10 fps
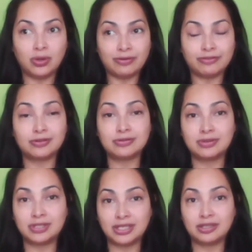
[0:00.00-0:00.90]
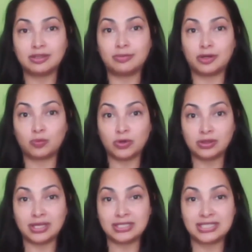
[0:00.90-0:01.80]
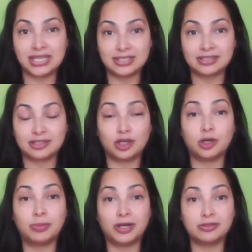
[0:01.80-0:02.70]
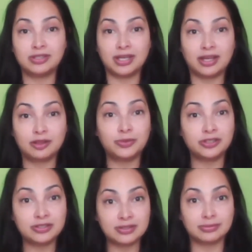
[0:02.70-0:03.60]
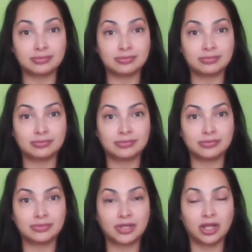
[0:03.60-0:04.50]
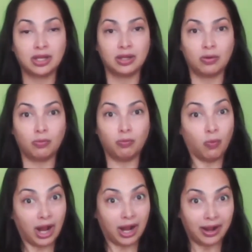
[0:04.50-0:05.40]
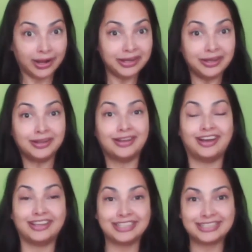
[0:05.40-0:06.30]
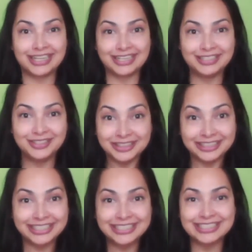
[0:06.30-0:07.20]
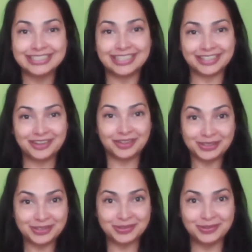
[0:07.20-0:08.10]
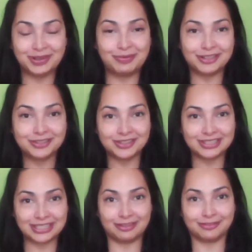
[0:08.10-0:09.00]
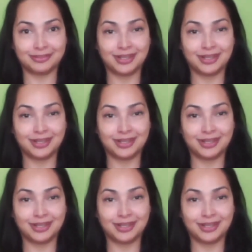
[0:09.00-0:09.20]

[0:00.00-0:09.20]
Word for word: have got to think about what that says about the other person. Why are they telling you things that are not true about yourself?